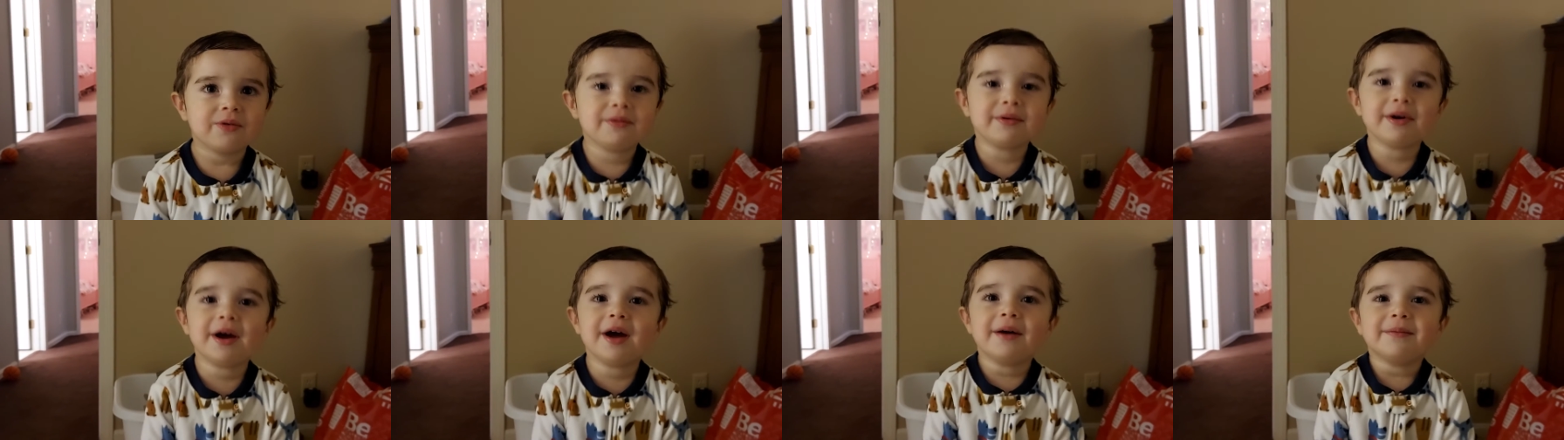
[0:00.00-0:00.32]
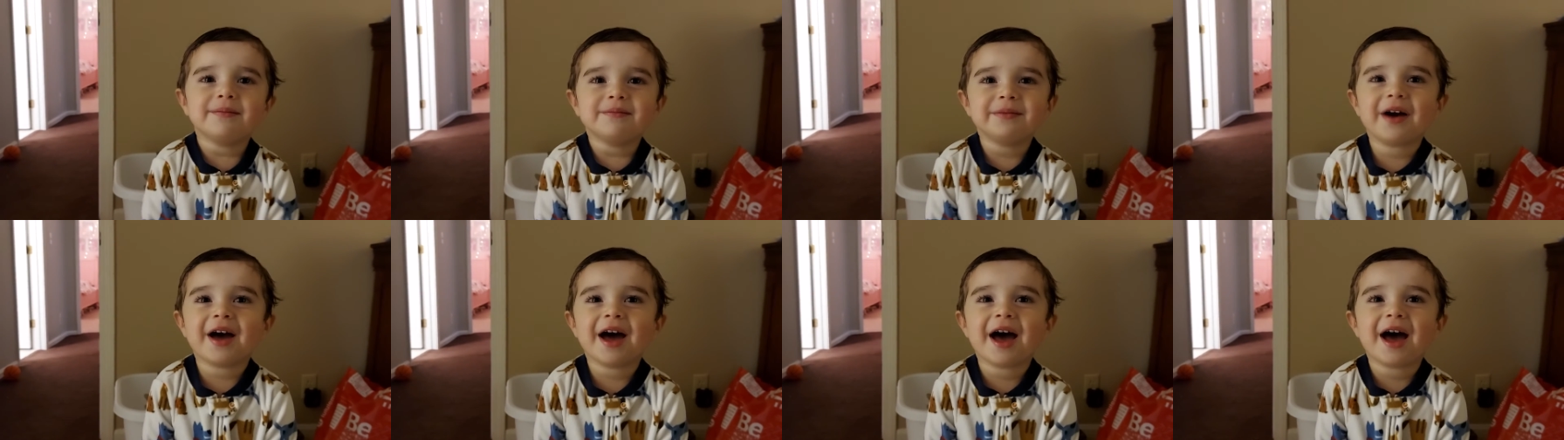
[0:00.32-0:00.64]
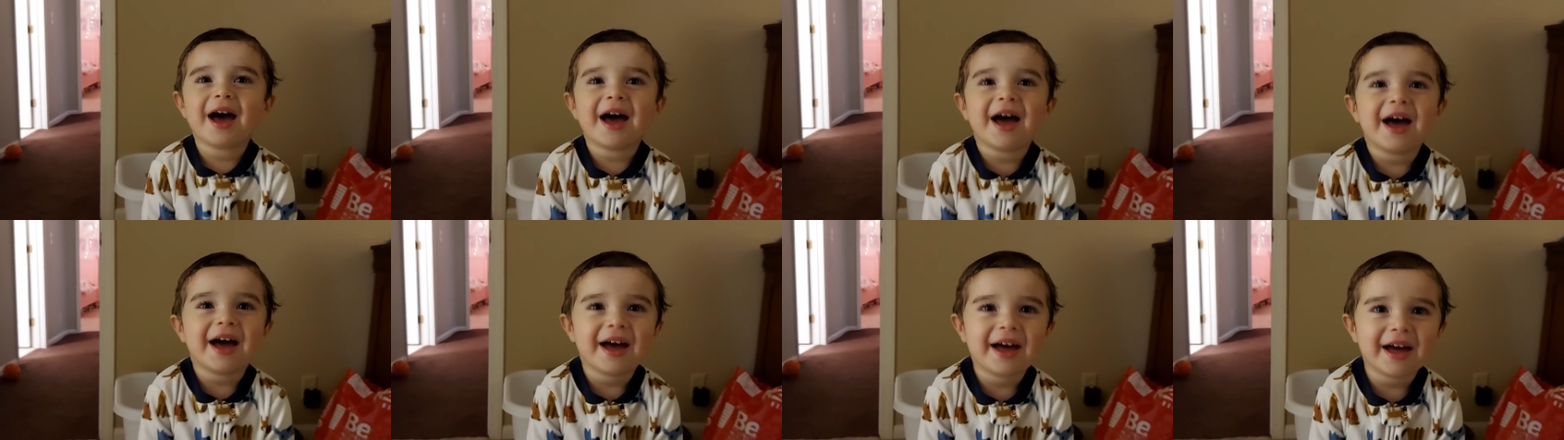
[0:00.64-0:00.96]
Cluck,
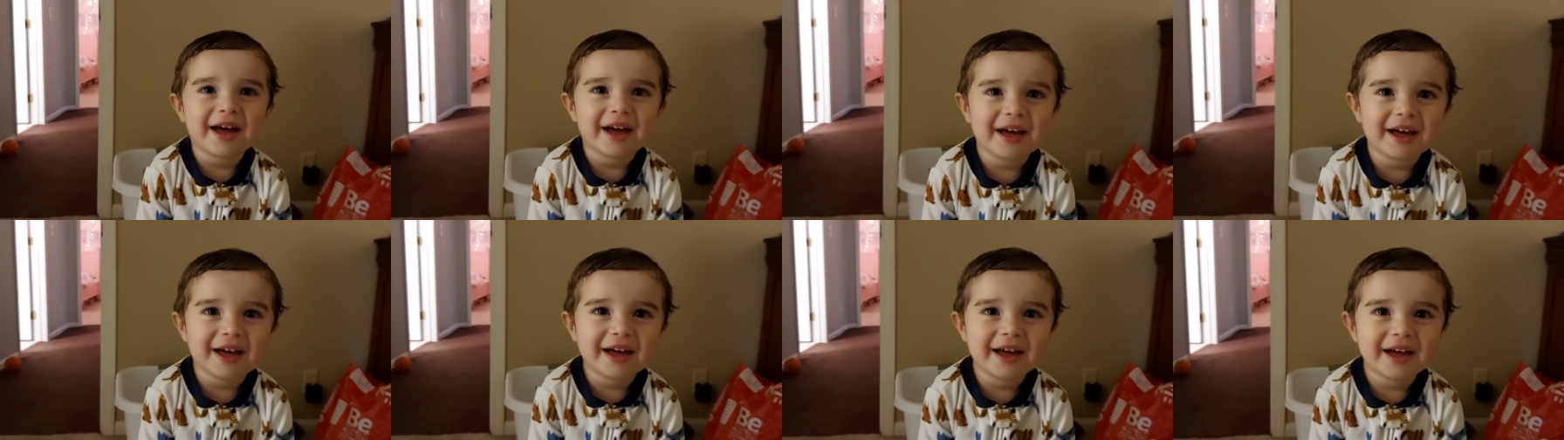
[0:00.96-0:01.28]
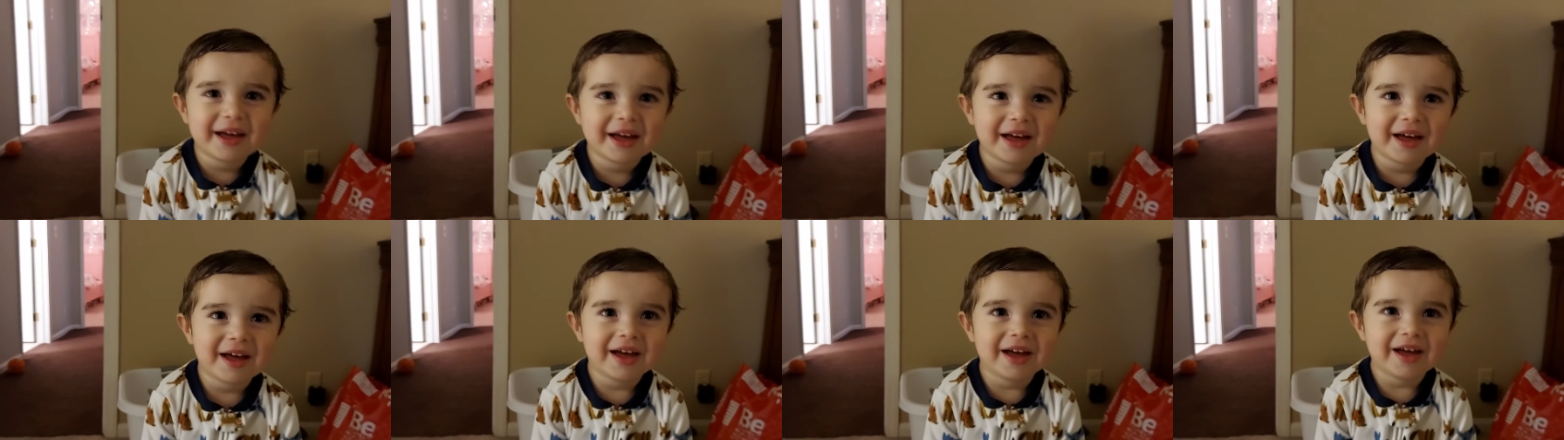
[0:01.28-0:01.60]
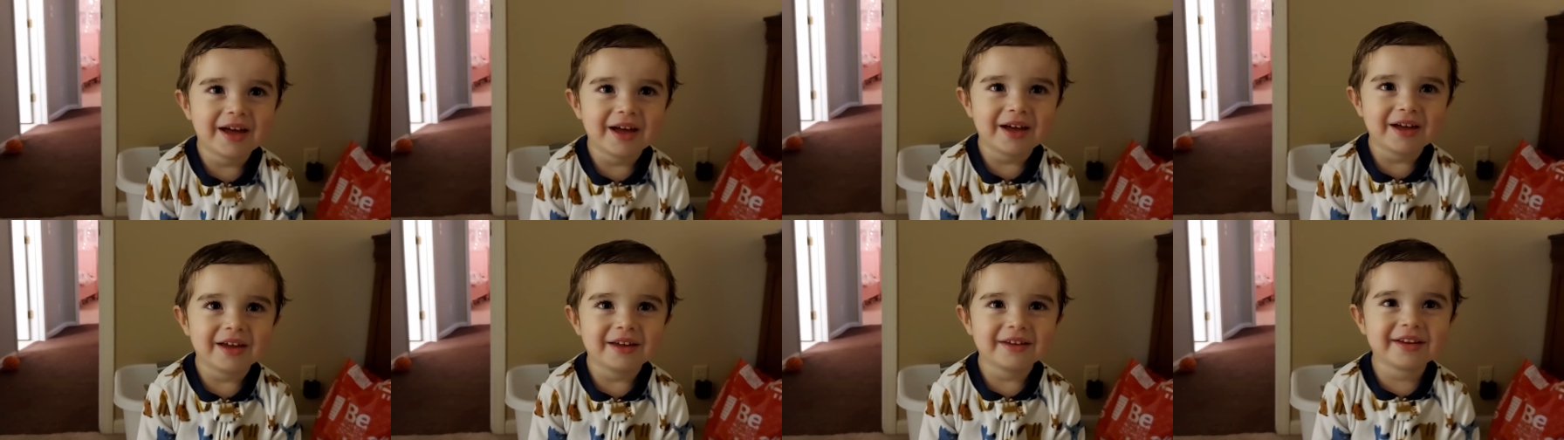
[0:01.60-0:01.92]
cluck.
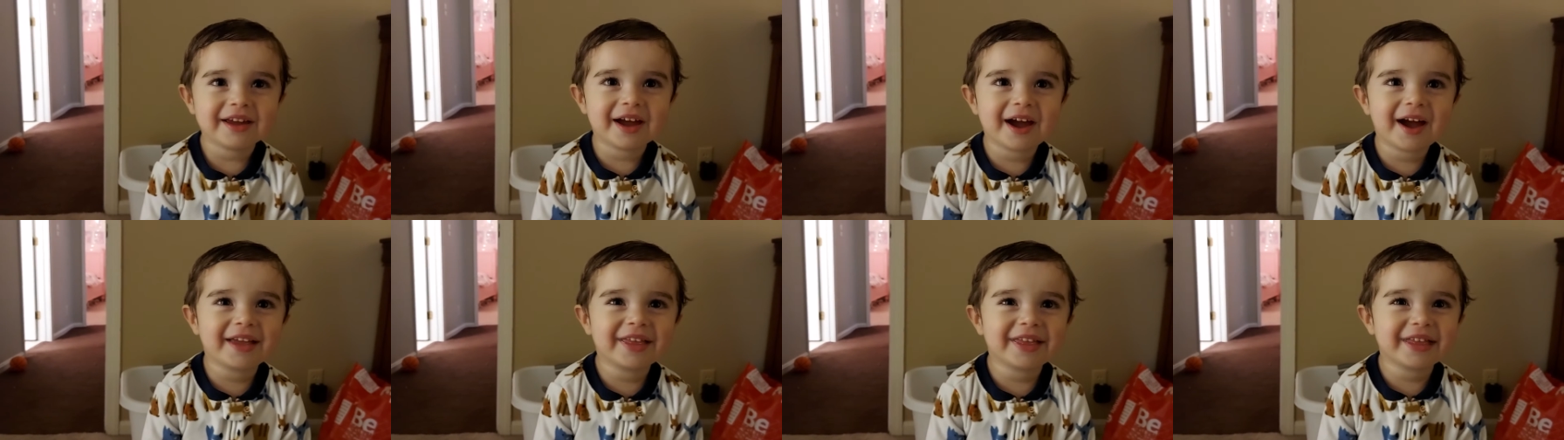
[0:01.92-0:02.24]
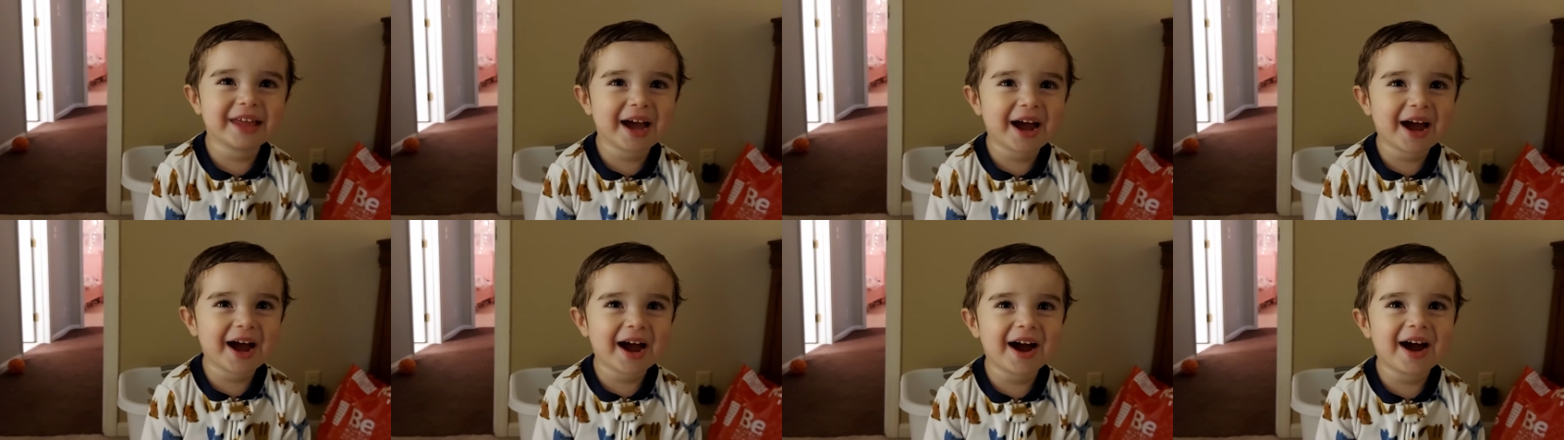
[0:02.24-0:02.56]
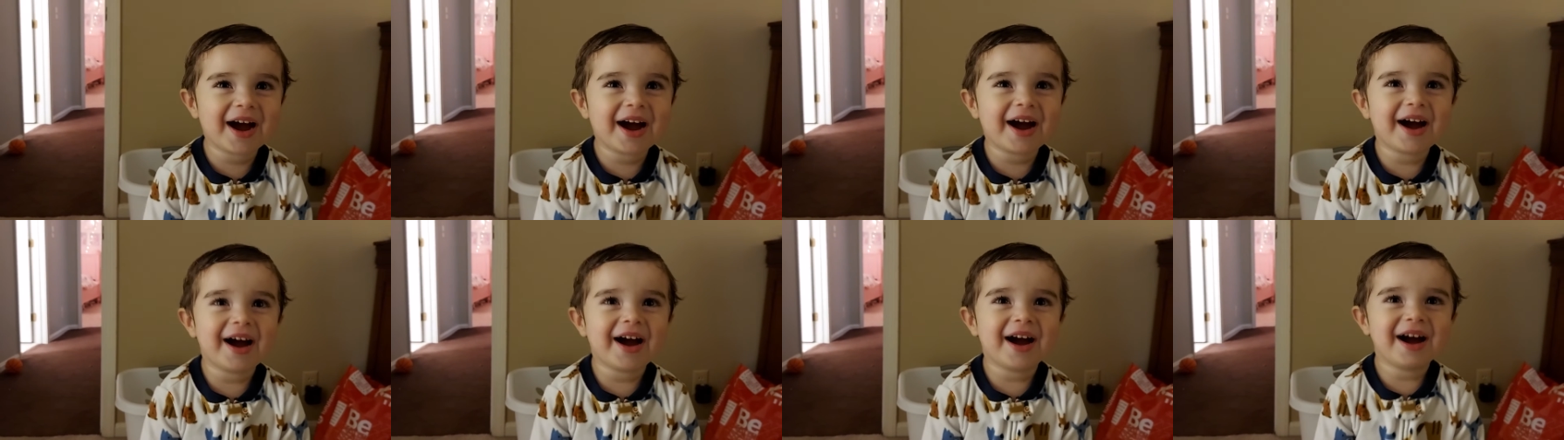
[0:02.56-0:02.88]
Quack,
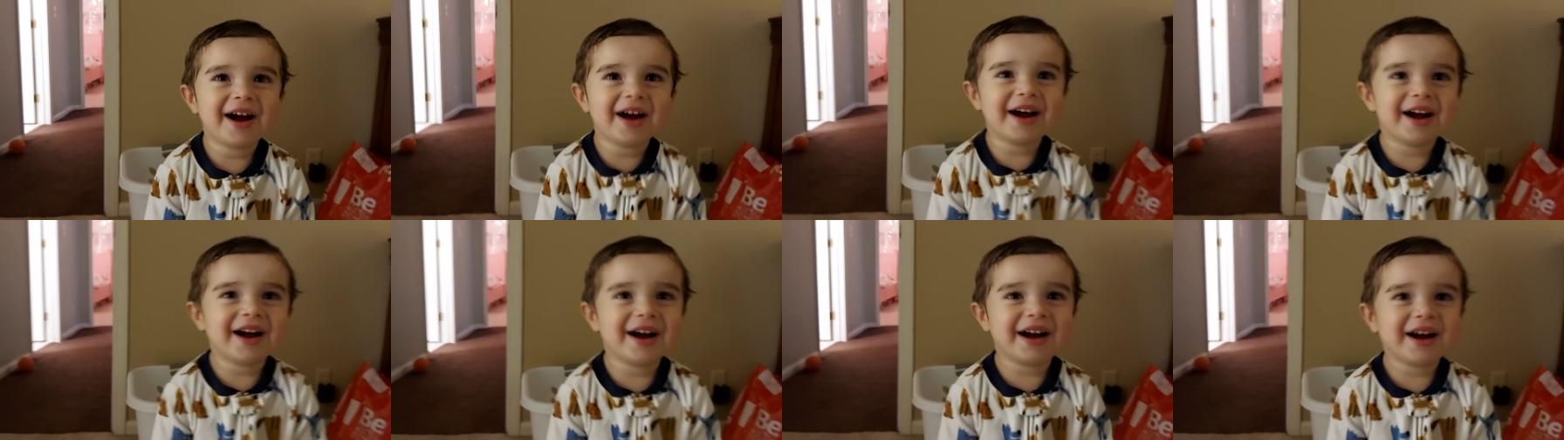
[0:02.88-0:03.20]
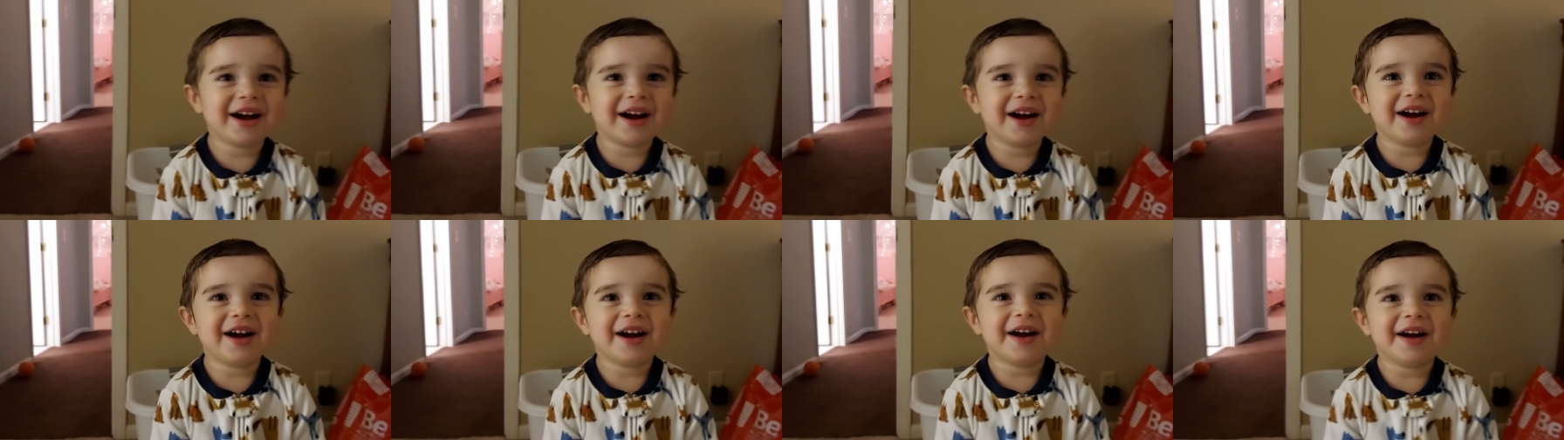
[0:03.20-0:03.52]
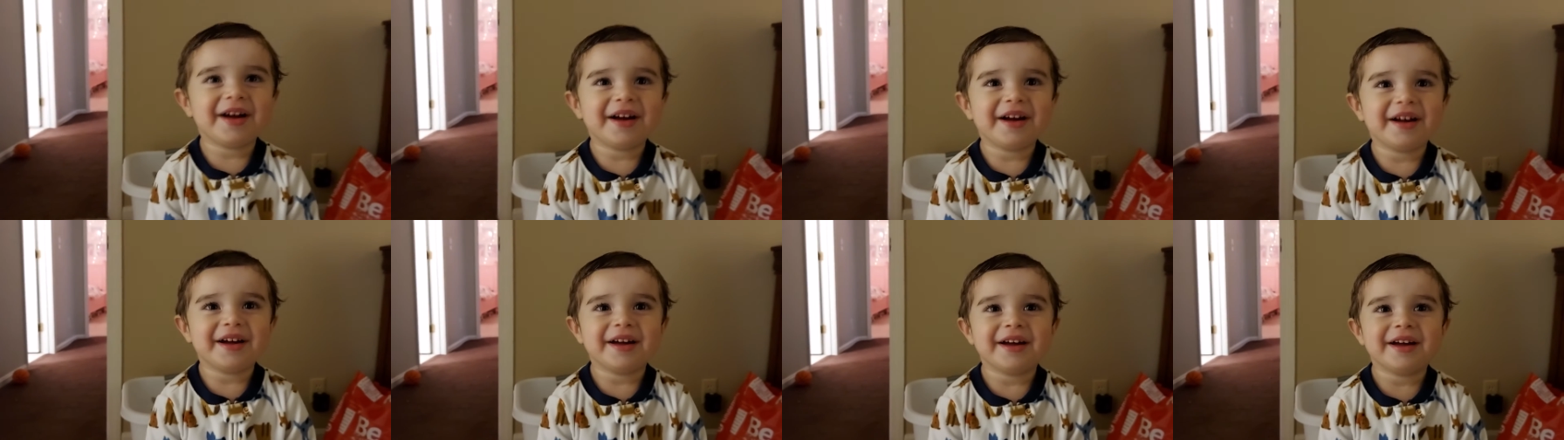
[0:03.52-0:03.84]
quack. What does a
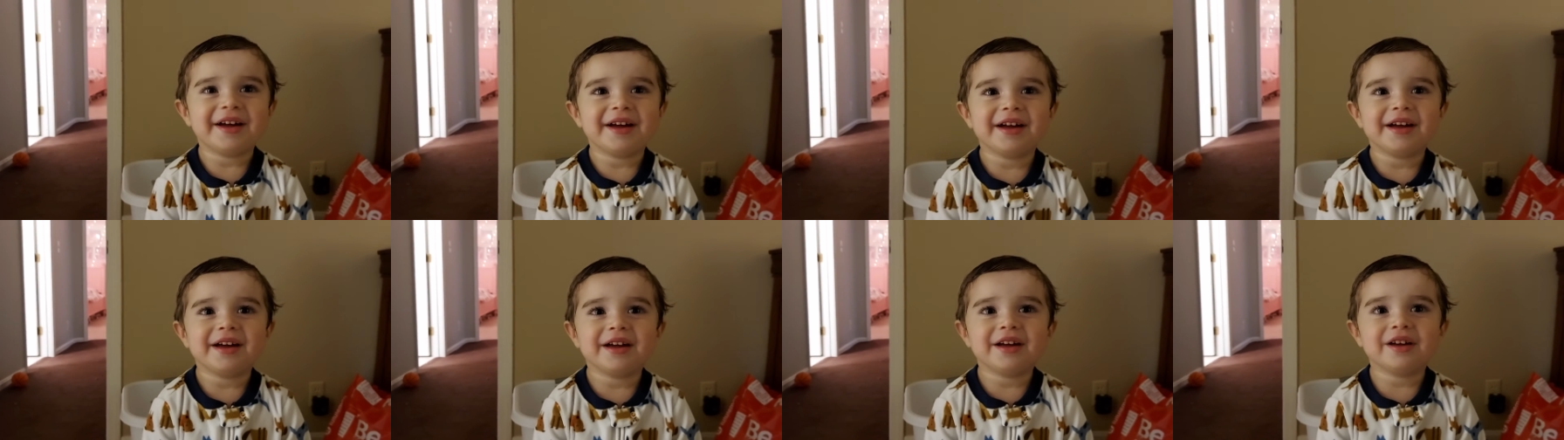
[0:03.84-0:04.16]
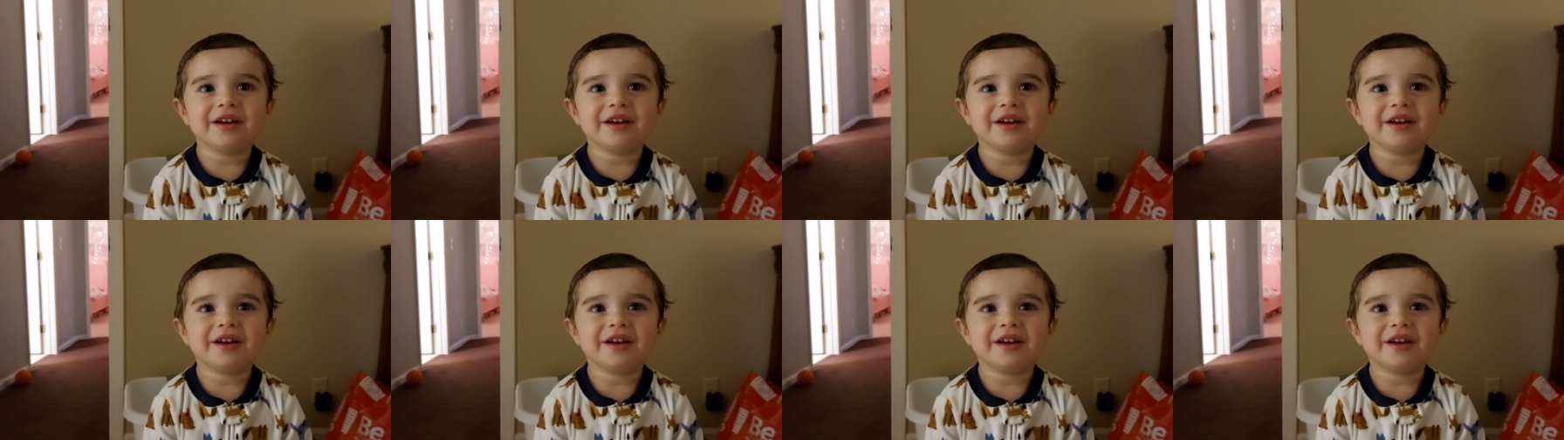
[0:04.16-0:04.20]
duck say?